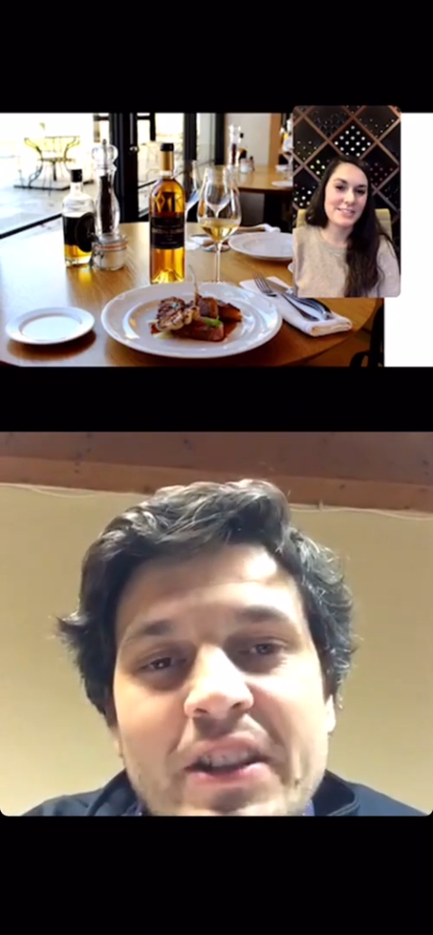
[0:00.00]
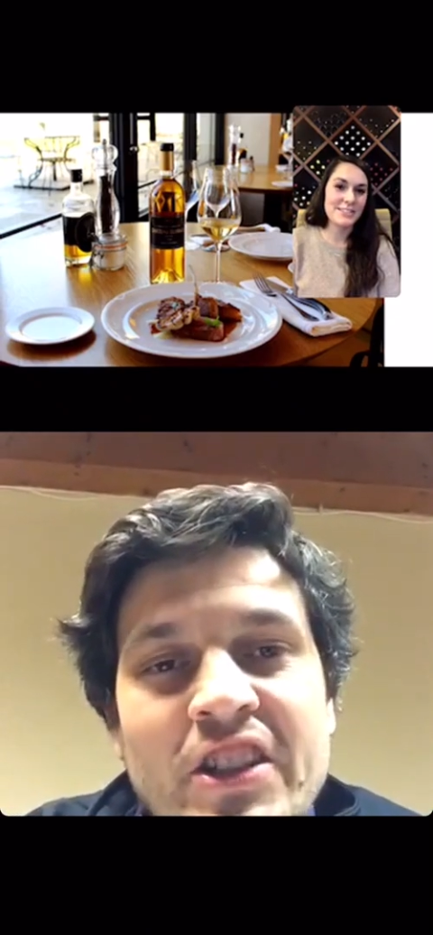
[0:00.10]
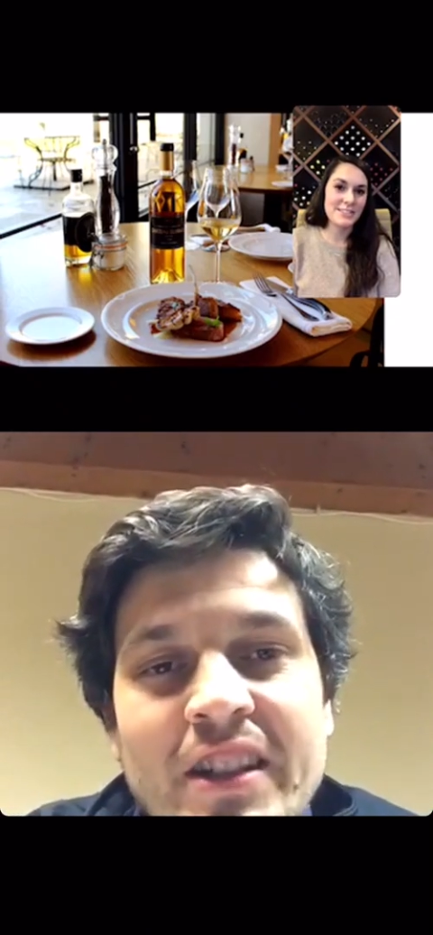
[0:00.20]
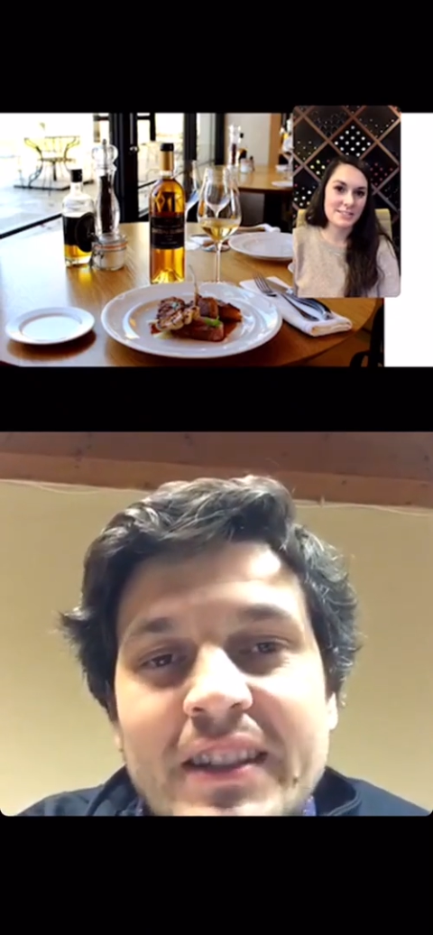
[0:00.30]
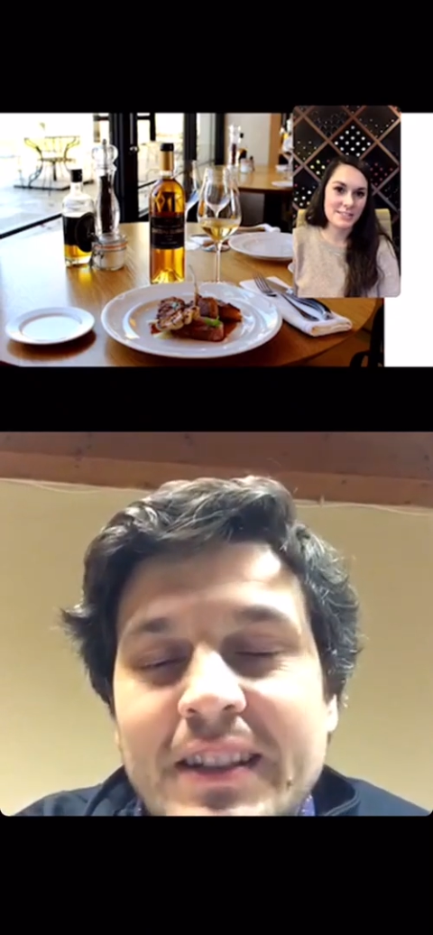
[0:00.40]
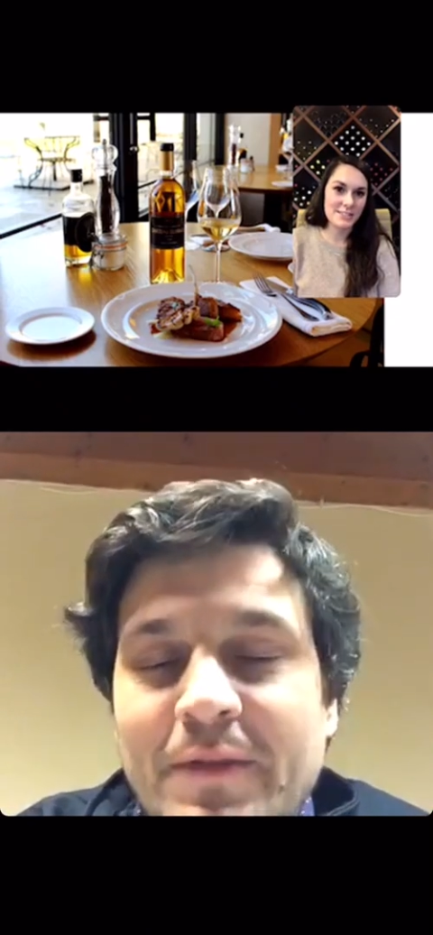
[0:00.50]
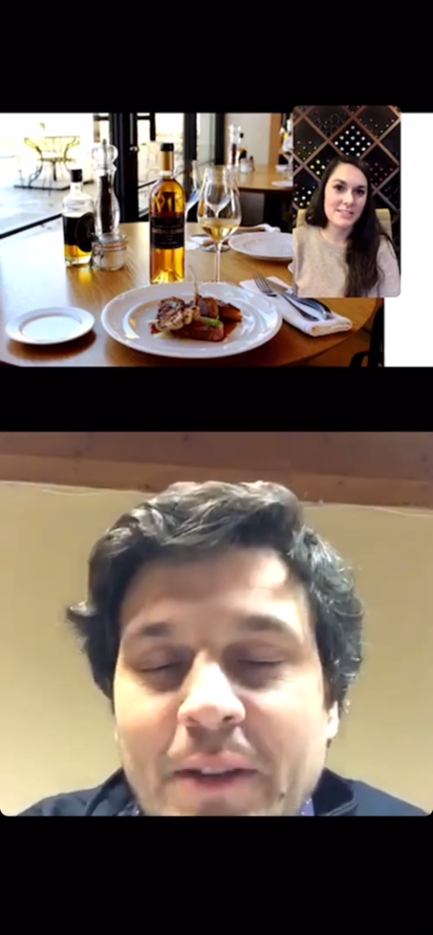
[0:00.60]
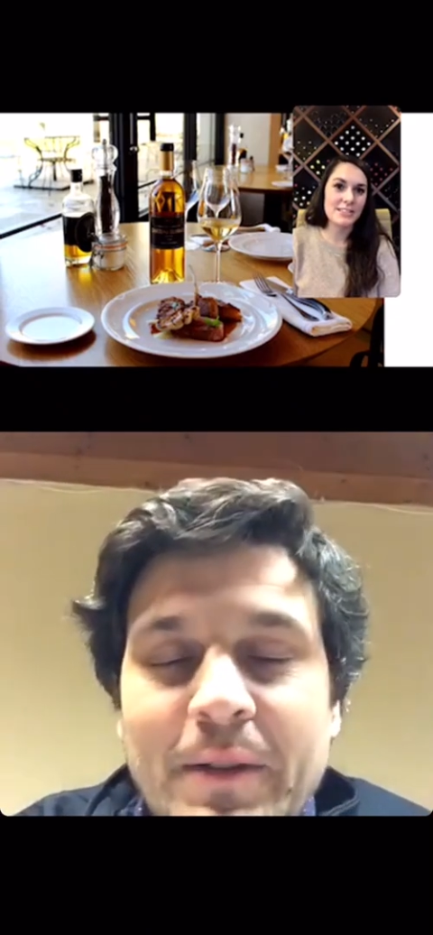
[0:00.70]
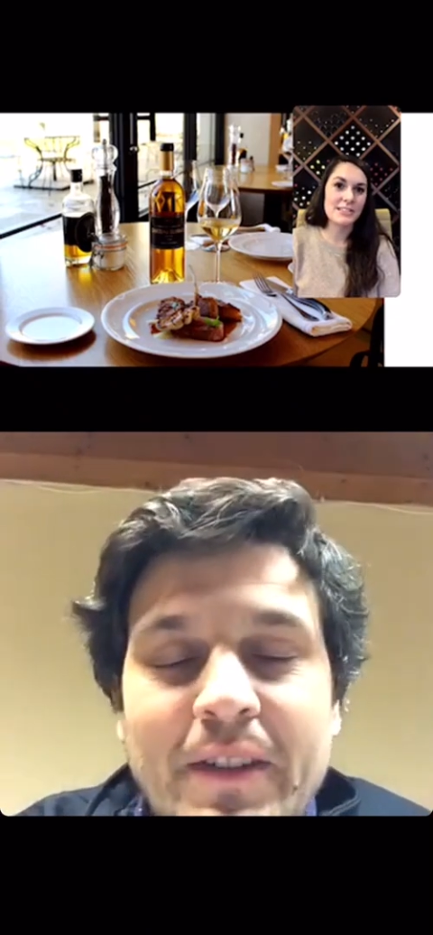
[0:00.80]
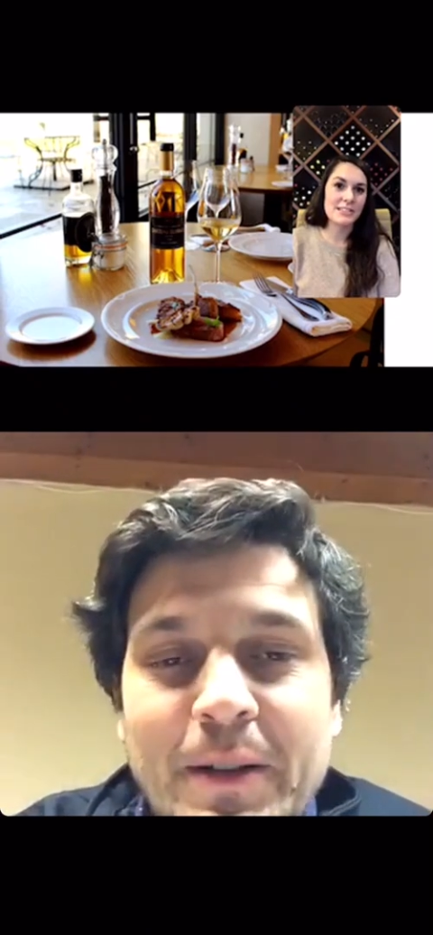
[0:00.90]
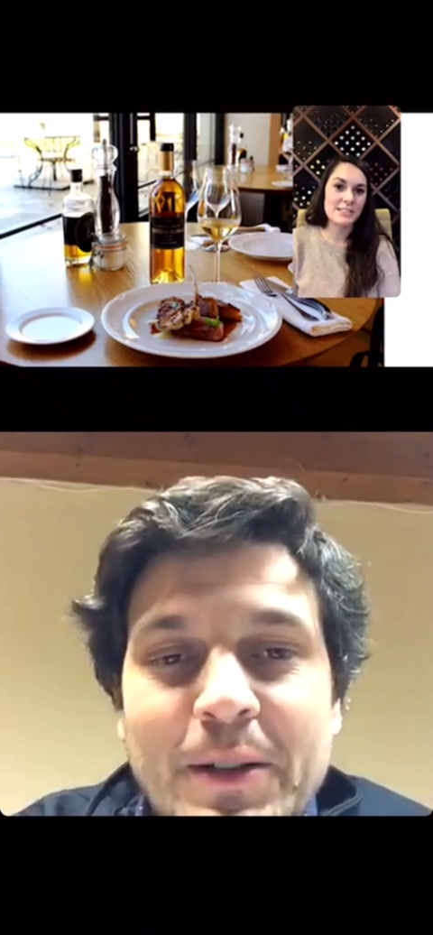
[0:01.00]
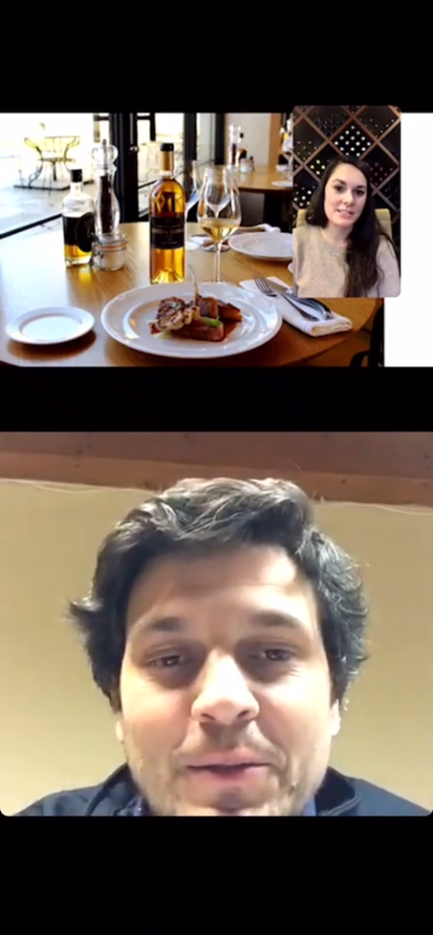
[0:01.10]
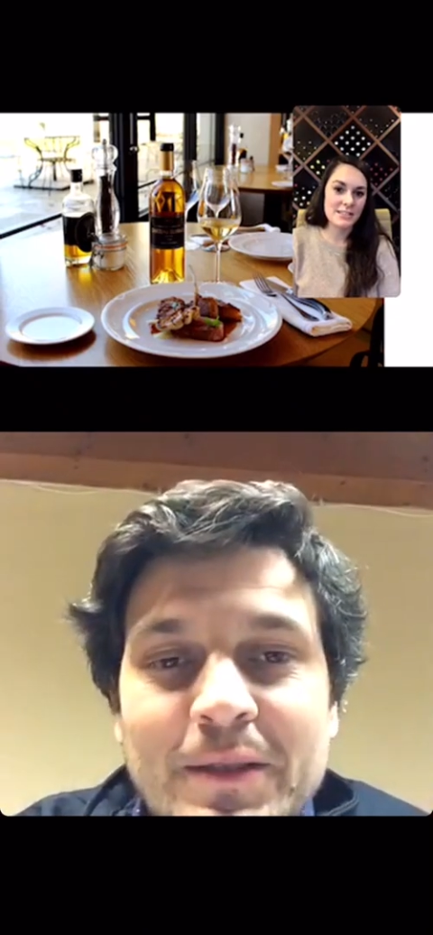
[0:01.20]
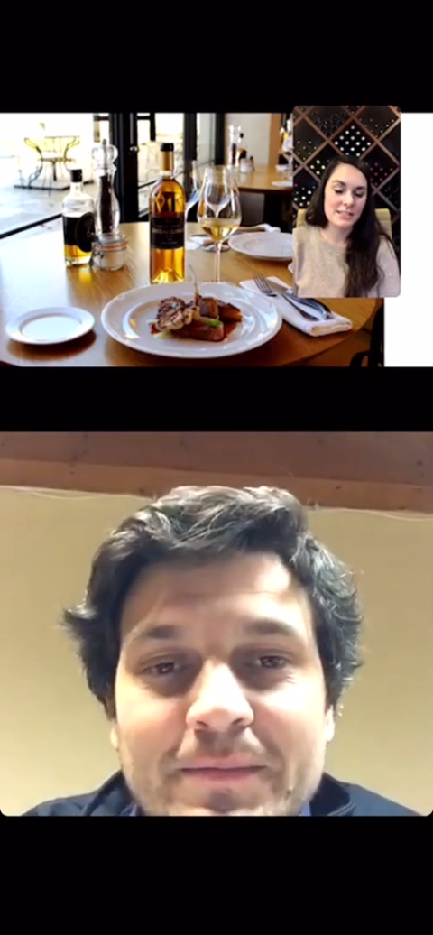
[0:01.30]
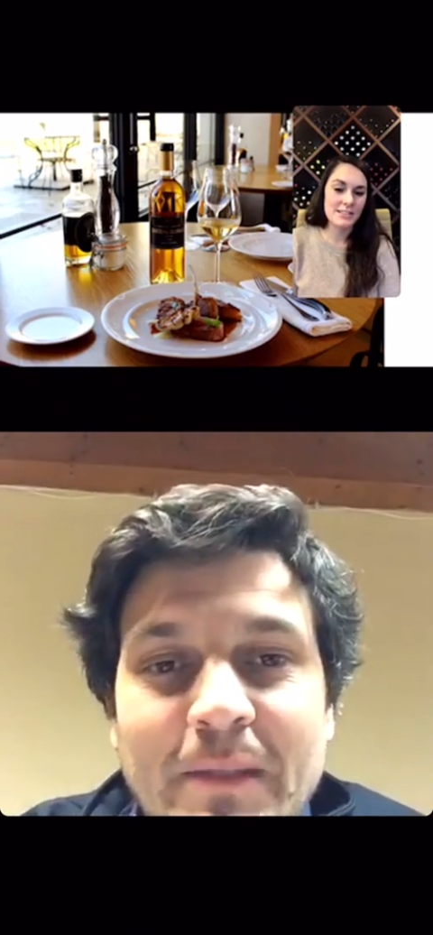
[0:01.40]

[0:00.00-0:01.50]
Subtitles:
cheese is very, very good.